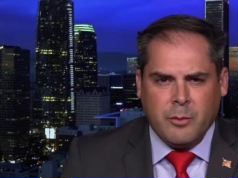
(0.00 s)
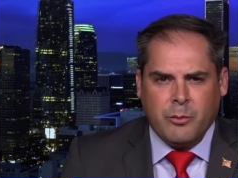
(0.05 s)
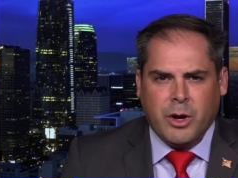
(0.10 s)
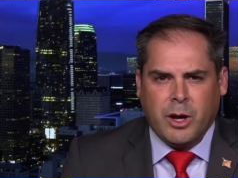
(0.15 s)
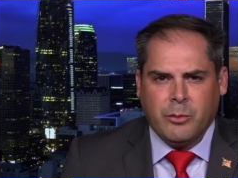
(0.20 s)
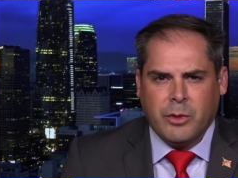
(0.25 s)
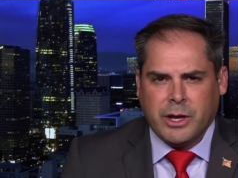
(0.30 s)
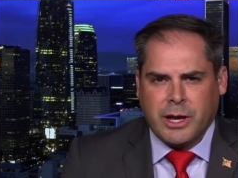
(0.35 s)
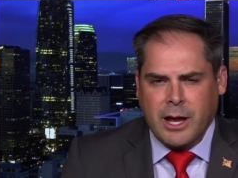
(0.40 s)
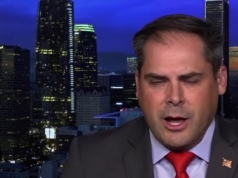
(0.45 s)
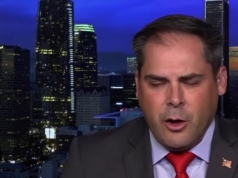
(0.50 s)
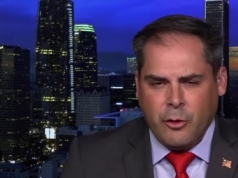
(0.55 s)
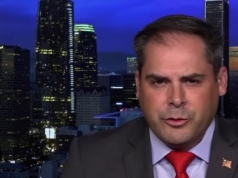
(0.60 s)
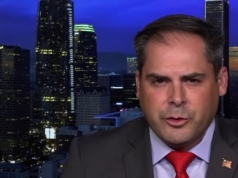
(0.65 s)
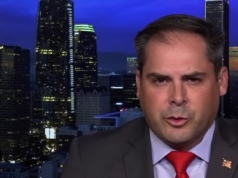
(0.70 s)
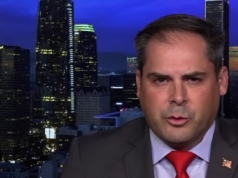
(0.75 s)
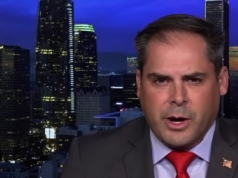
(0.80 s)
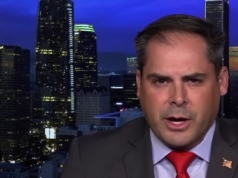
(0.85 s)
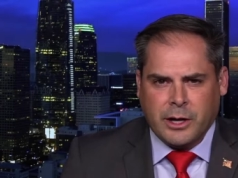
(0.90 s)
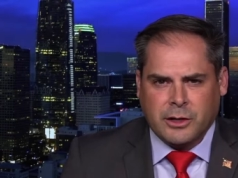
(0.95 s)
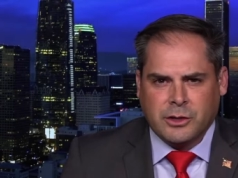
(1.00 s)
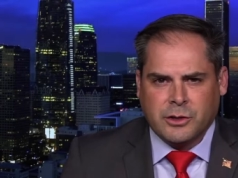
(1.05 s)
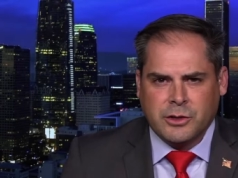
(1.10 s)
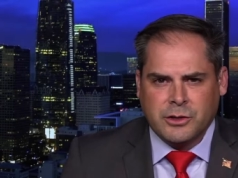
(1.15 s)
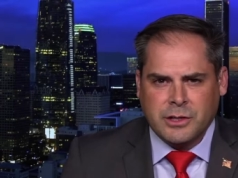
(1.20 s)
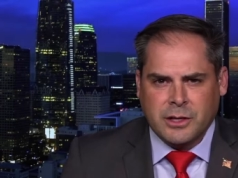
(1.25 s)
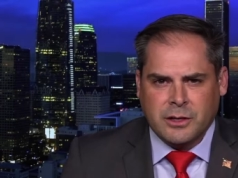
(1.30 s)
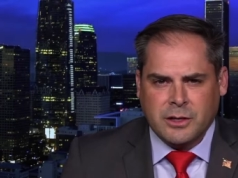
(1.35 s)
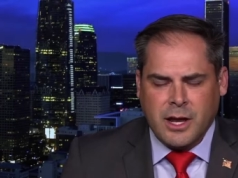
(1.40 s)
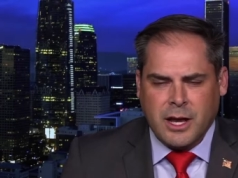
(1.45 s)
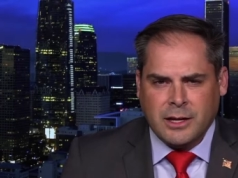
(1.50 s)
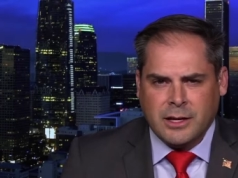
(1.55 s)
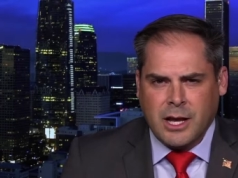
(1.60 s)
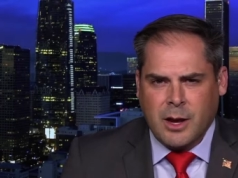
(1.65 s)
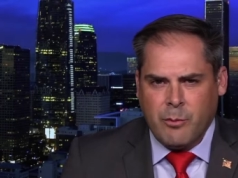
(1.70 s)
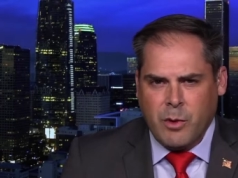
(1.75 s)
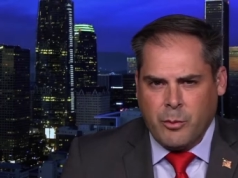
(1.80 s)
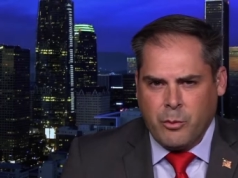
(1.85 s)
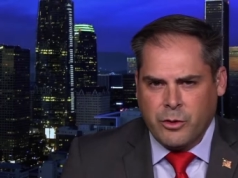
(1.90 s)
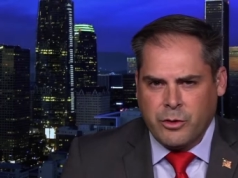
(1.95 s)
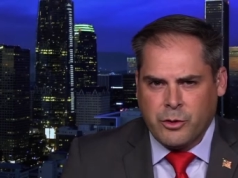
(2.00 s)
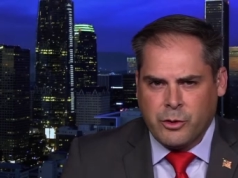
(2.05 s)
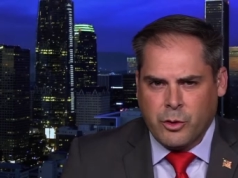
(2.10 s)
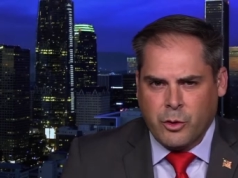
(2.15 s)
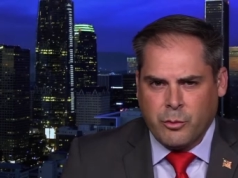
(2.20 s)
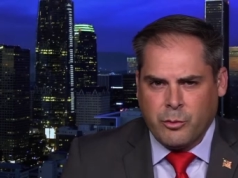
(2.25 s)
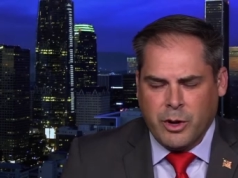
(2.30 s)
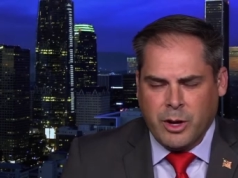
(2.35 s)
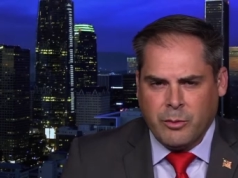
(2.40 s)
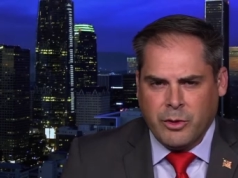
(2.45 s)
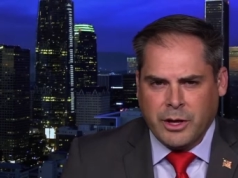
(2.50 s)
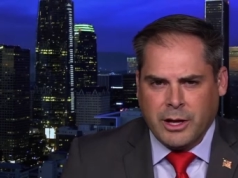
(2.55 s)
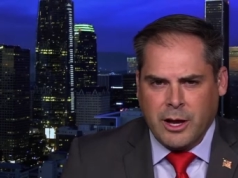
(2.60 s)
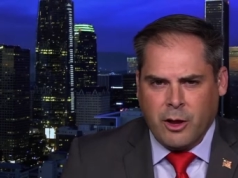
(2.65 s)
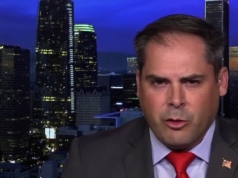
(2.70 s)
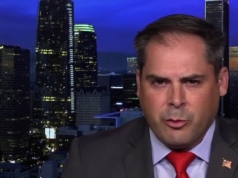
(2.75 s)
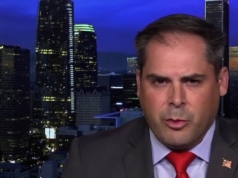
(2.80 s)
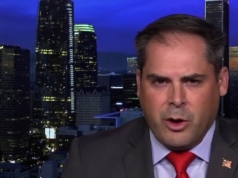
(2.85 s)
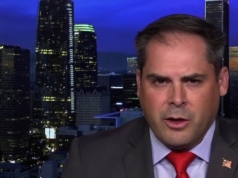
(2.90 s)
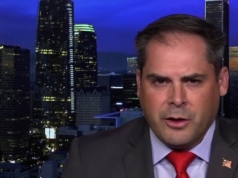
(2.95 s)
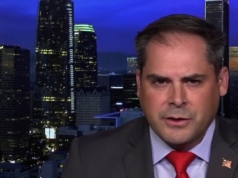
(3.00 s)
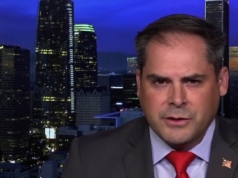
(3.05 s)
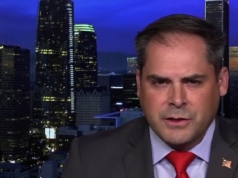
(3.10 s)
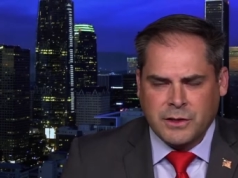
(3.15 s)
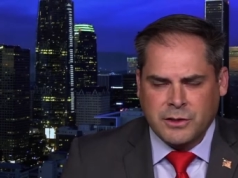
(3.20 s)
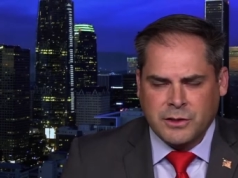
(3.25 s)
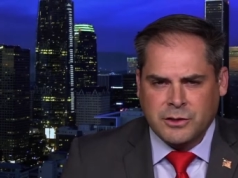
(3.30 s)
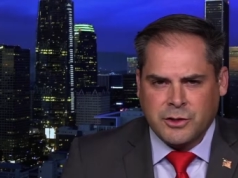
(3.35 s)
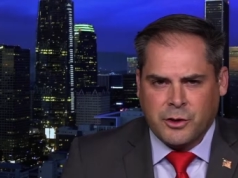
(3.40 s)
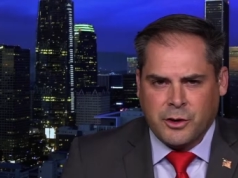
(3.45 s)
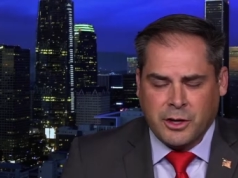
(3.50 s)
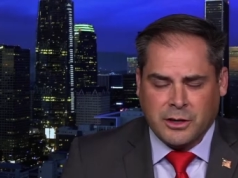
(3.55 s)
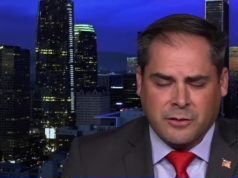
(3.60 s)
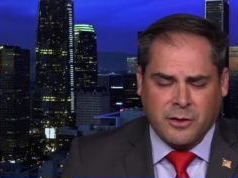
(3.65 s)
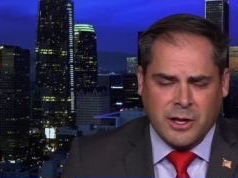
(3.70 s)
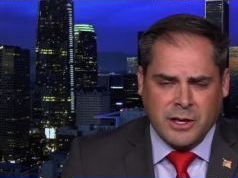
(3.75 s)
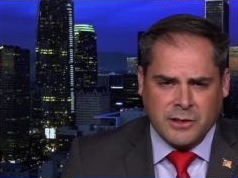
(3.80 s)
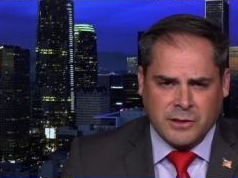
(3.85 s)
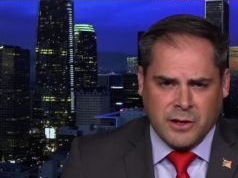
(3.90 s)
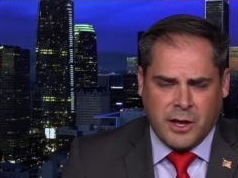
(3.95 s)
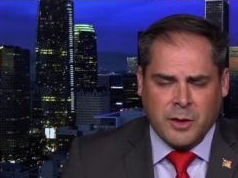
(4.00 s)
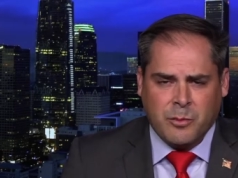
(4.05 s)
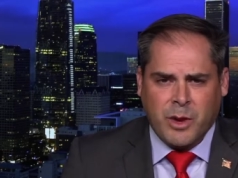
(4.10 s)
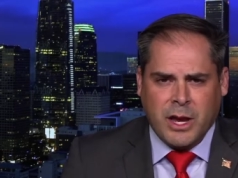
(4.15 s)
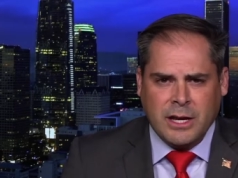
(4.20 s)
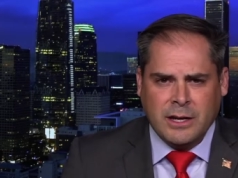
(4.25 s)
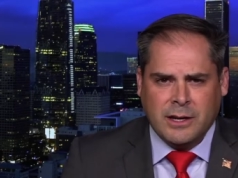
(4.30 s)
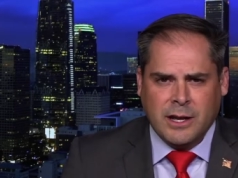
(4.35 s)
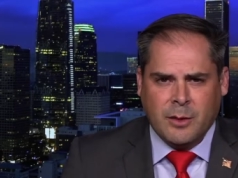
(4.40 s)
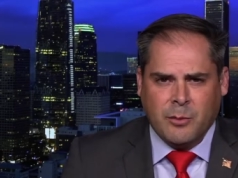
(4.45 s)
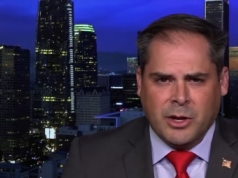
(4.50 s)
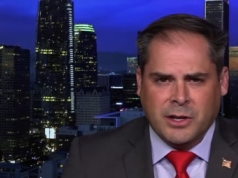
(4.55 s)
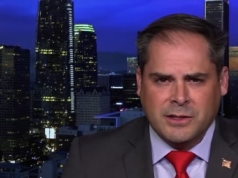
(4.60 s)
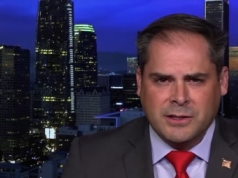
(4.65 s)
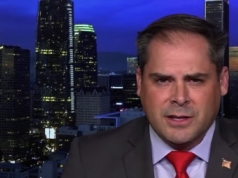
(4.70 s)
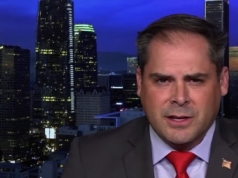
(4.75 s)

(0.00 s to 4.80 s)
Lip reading: public health directors and come up with their own public health policies during things like pandemics.